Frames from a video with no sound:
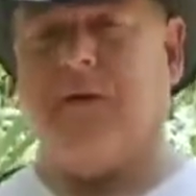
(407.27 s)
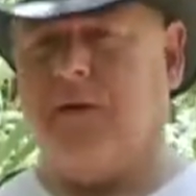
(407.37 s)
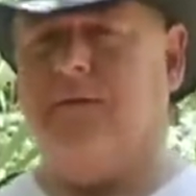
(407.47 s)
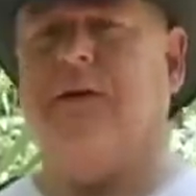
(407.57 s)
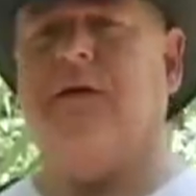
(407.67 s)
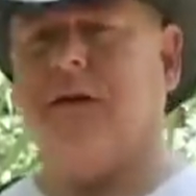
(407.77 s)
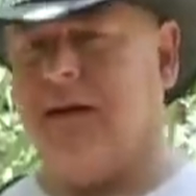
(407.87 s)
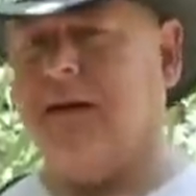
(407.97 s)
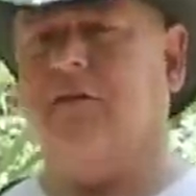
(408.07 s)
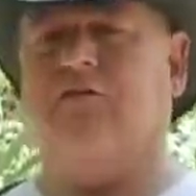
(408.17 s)
Very, very
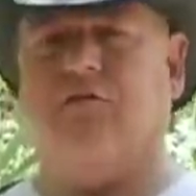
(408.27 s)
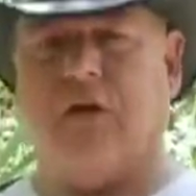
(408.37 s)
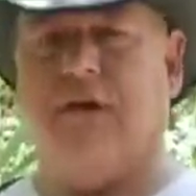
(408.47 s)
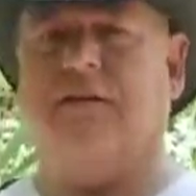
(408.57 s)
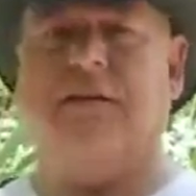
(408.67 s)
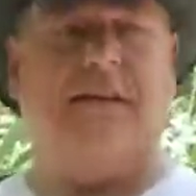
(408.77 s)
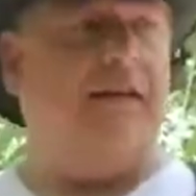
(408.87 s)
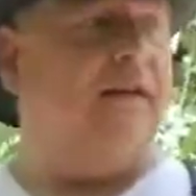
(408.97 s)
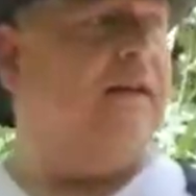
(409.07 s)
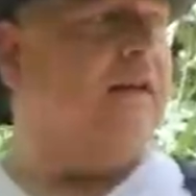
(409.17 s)
kind of
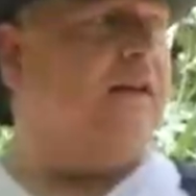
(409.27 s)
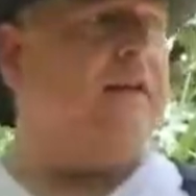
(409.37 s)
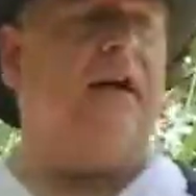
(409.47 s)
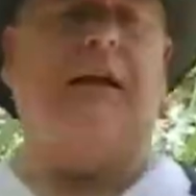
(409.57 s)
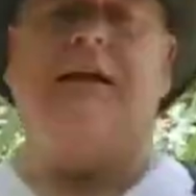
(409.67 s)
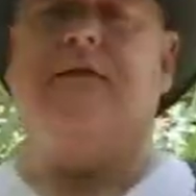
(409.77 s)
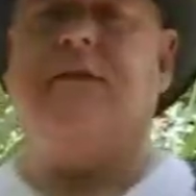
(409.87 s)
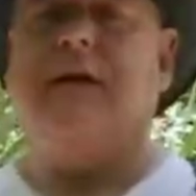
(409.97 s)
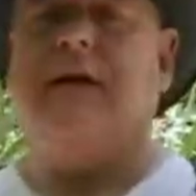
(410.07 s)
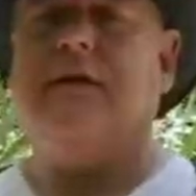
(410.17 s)
Tron-y kind of
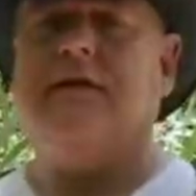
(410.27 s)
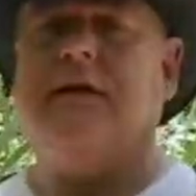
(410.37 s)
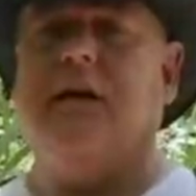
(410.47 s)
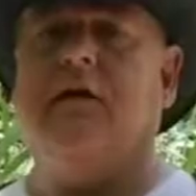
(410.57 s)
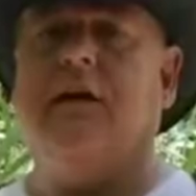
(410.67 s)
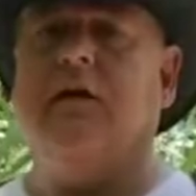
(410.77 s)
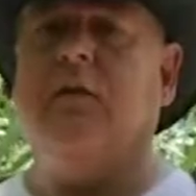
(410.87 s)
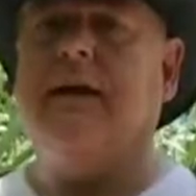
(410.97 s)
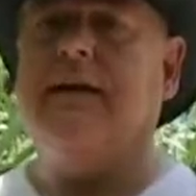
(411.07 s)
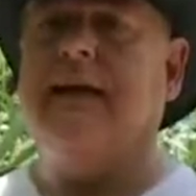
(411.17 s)
a scenario
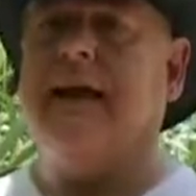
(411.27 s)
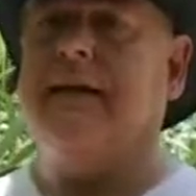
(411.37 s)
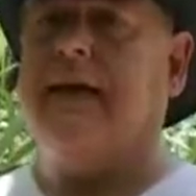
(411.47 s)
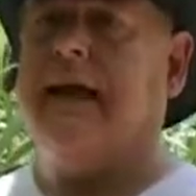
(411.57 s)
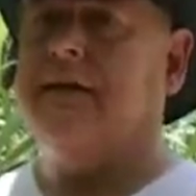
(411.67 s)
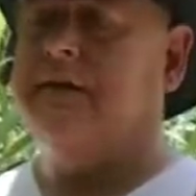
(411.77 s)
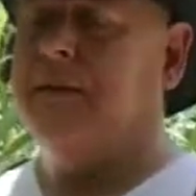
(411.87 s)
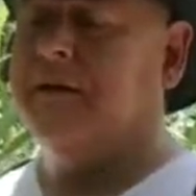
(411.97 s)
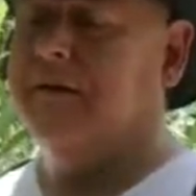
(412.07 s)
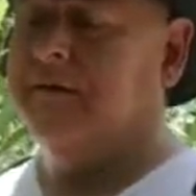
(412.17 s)
in that
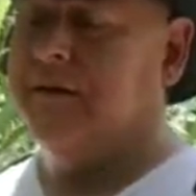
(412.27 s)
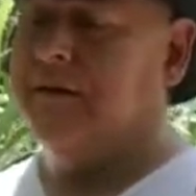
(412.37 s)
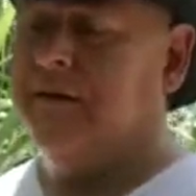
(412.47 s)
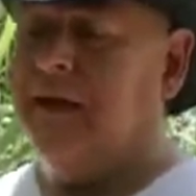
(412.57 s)
aspect of it.